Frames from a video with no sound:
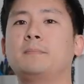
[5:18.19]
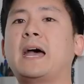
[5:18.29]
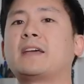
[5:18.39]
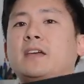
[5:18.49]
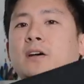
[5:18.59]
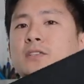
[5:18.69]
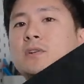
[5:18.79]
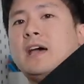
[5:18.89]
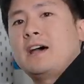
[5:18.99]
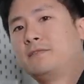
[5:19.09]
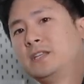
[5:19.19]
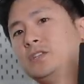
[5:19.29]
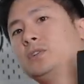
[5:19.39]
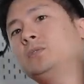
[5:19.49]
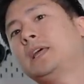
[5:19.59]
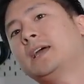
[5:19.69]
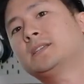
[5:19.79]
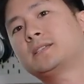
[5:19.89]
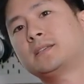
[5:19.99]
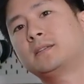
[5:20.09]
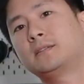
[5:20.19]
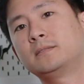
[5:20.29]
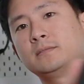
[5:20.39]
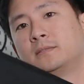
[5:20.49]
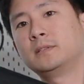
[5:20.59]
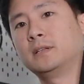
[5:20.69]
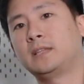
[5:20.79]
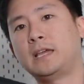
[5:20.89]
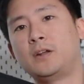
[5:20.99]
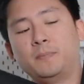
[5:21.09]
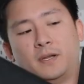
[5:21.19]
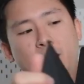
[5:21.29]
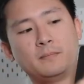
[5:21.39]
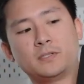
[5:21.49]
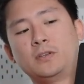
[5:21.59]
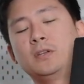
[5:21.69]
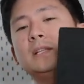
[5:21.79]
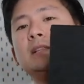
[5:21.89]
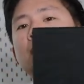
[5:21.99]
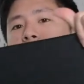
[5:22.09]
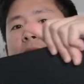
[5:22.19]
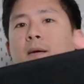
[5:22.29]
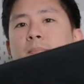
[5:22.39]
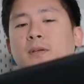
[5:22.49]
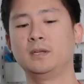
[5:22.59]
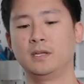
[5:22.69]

back, they also have the two legs that open up so you can lean it up